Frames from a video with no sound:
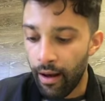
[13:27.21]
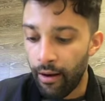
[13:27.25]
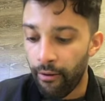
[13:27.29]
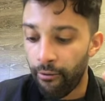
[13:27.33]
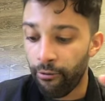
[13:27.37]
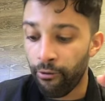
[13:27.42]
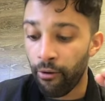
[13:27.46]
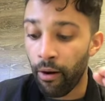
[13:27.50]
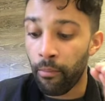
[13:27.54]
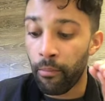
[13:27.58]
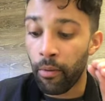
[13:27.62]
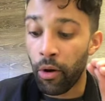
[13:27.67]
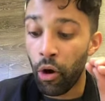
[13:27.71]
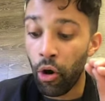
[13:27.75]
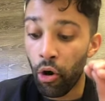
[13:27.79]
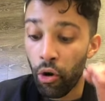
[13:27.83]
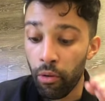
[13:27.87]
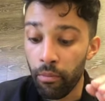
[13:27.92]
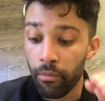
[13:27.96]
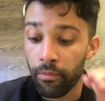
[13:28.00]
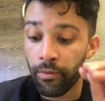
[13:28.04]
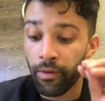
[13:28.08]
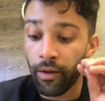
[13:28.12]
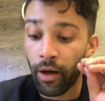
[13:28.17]
from
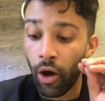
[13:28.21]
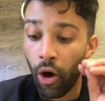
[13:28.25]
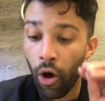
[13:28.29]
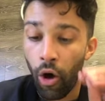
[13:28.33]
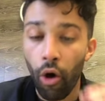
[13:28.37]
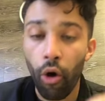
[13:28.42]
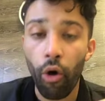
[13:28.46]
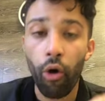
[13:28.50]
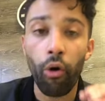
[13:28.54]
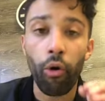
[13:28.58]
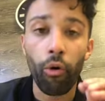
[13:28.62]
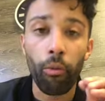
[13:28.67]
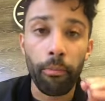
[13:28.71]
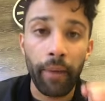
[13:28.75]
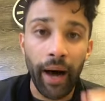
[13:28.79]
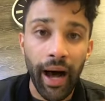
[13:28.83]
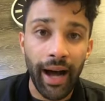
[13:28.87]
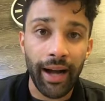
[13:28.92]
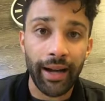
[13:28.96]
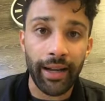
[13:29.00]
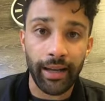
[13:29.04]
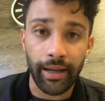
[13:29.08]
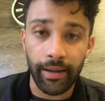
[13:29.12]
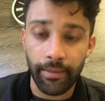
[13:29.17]
whom the whole
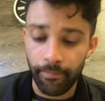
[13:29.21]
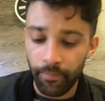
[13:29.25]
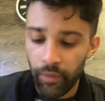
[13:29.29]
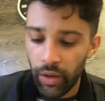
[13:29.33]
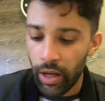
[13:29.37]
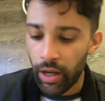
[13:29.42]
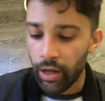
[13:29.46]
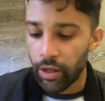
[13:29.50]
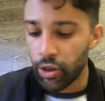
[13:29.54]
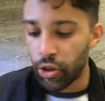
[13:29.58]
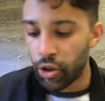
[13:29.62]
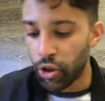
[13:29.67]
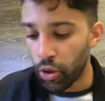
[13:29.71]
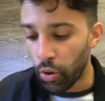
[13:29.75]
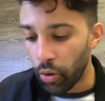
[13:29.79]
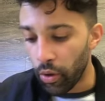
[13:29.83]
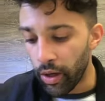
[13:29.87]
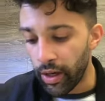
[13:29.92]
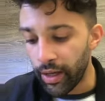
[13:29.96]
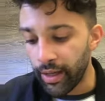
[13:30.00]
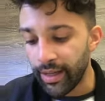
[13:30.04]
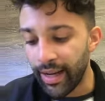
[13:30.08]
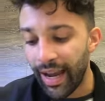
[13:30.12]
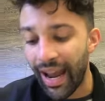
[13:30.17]
body,
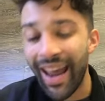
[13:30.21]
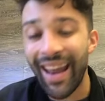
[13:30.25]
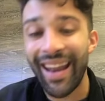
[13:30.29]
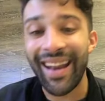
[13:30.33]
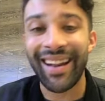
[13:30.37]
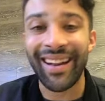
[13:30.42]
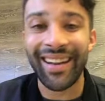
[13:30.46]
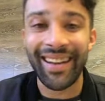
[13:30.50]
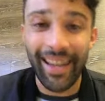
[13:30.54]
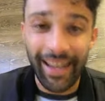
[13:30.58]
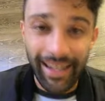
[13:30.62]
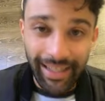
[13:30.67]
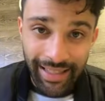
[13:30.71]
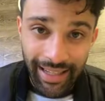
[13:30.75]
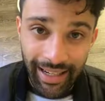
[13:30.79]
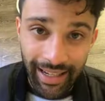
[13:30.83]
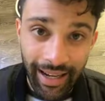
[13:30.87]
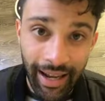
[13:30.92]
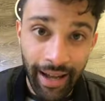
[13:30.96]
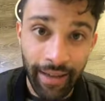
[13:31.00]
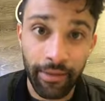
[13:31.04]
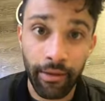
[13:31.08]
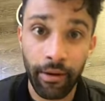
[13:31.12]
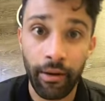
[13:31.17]
joined and knit
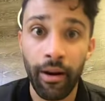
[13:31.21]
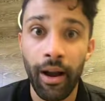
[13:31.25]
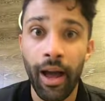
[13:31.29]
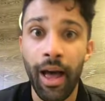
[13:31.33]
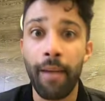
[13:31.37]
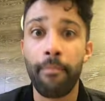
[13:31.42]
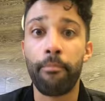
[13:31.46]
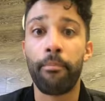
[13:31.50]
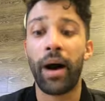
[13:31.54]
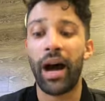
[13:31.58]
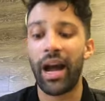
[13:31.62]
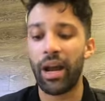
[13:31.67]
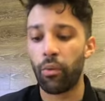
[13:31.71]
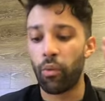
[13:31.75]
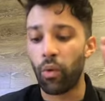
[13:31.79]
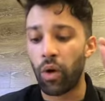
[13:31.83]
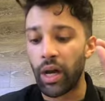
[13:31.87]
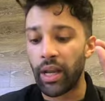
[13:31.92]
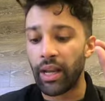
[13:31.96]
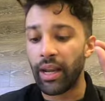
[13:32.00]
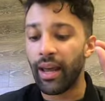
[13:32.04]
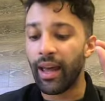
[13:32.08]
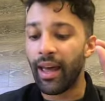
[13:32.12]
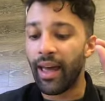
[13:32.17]
together by
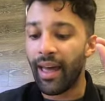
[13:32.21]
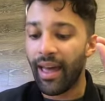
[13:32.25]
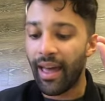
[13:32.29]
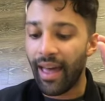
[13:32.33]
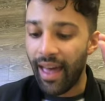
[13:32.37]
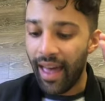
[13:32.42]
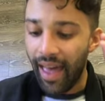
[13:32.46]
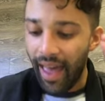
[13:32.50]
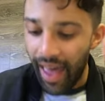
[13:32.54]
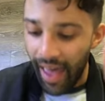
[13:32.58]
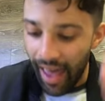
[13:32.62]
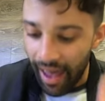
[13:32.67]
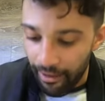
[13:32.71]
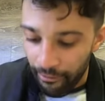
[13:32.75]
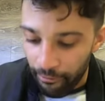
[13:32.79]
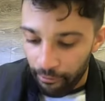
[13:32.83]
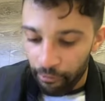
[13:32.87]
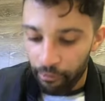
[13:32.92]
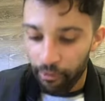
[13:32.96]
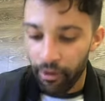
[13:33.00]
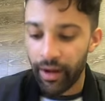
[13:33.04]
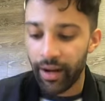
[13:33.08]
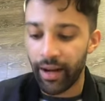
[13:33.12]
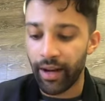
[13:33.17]
what
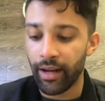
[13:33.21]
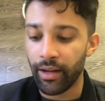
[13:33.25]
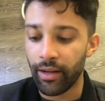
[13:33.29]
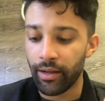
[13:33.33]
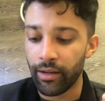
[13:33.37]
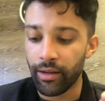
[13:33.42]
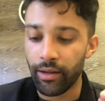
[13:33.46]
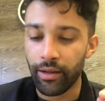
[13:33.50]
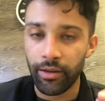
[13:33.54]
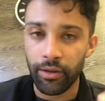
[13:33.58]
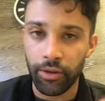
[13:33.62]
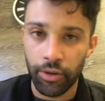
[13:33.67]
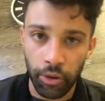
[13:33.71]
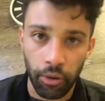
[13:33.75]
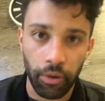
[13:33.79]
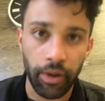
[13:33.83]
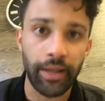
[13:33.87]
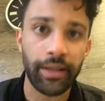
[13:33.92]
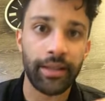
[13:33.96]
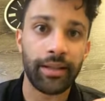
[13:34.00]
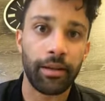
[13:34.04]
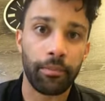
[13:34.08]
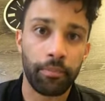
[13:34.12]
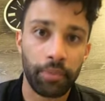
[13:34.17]
every
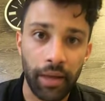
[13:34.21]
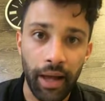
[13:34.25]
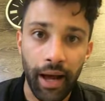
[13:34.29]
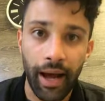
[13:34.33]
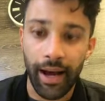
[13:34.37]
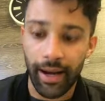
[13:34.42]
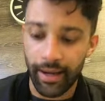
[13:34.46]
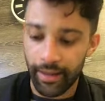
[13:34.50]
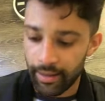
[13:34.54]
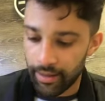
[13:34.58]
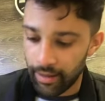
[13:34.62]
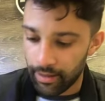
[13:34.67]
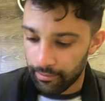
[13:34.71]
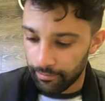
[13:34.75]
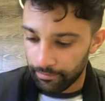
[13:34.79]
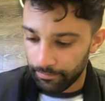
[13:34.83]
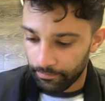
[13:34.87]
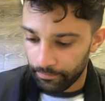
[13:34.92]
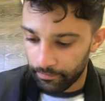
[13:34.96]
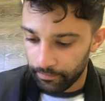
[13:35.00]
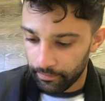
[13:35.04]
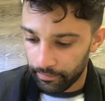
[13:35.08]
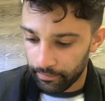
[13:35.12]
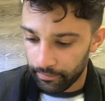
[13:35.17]
joint supplies,
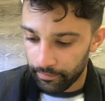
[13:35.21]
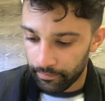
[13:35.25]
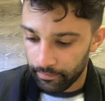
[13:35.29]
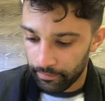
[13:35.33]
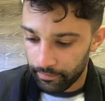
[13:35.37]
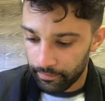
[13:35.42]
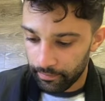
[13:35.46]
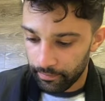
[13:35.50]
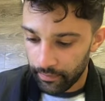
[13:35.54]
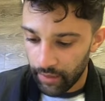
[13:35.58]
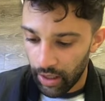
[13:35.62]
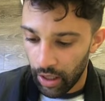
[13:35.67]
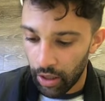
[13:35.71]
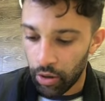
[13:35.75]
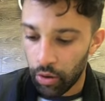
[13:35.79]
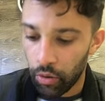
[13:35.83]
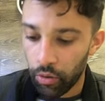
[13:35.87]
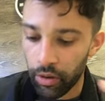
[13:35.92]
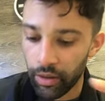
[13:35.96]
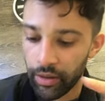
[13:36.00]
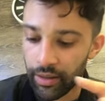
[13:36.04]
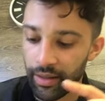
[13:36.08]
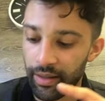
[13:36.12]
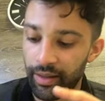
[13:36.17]

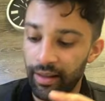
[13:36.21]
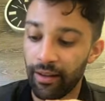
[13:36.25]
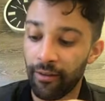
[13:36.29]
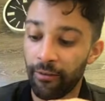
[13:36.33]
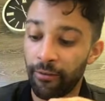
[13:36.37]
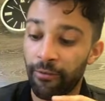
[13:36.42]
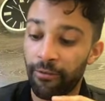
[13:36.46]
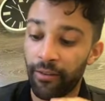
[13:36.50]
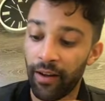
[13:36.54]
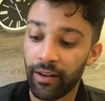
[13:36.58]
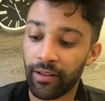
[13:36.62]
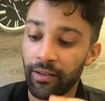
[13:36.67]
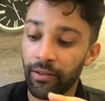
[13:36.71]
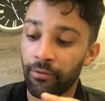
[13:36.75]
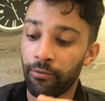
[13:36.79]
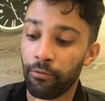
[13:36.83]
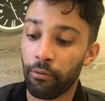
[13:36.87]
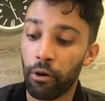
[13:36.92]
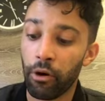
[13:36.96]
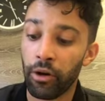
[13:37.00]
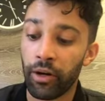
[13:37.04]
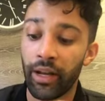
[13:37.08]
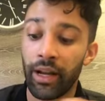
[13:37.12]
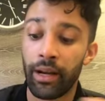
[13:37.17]
according to the effect of
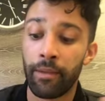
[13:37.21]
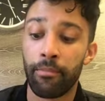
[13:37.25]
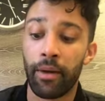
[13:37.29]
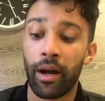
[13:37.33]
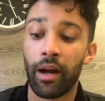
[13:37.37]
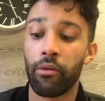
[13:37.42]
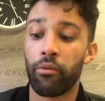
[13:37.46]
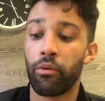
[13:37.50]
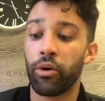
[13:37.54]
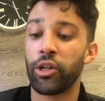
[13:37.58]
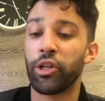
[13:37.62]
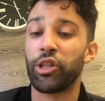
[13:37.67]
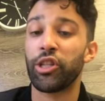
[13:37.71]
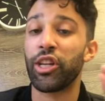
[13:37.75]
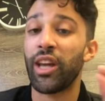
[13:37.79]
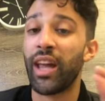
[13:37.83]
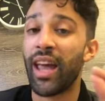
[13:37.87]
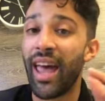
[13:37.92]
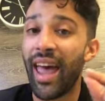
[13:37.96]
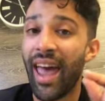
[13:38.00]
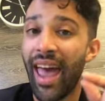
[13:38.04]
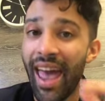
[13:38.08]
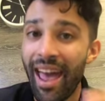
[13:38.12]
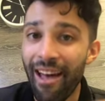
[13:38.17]
working by which
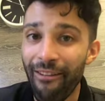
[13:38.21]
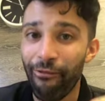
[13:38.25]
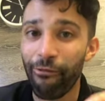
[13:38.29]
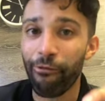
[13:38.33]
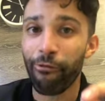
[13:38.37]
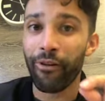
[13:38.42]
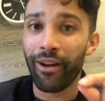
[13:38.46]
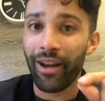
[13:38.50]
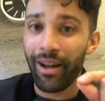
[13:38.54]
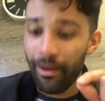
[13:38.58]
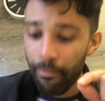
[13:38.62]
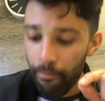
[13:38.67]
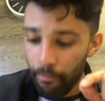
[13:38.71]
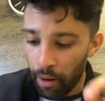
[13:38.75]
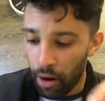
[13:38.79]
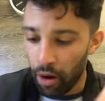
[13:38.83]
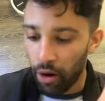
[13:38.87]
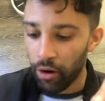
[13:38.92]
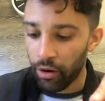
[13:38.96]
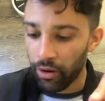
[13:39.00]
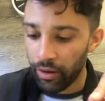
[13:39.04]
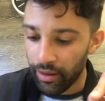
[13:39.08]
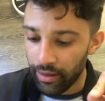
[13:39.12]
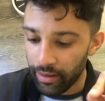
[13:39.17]
every
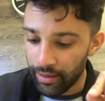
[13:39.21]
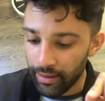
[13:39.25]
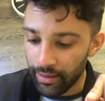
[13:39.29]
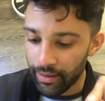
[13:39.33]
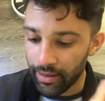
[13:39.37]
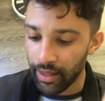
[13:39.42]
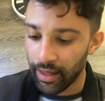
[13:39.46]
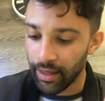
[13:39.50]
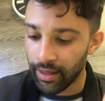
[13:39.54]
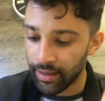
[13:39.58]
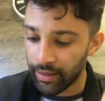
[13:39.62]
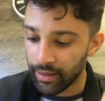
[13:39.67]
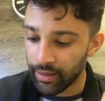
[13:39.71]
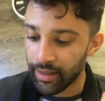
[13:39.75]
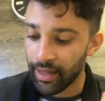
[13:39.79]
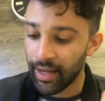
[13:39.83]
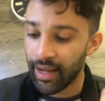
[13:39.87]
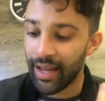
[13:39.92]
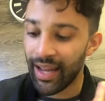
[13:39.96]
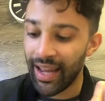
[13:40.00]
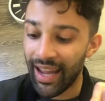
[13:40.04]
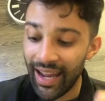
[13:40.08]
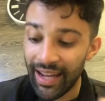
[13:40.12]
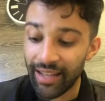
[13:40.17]
part does
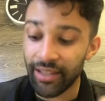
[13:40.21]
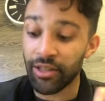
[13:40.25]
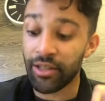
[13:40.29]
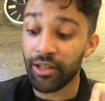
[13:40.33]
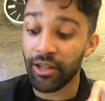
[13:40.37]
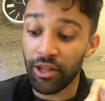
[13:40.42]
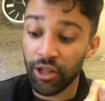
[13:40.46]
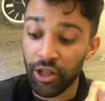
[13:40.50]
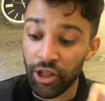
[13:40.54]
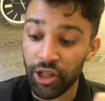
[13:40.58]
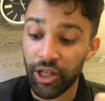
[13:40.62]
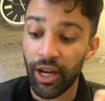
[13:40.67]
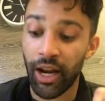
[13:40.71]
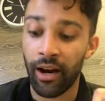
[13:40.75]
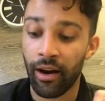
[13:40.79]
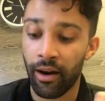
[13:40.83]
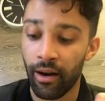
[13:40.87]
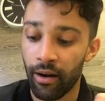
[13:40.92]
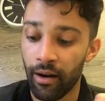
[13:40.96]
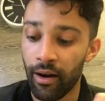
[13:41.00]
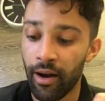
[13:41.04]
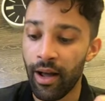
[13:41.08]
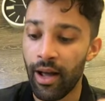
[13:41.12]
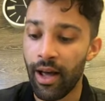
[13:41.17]
its
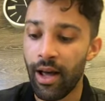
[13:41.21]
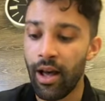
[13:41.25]
share,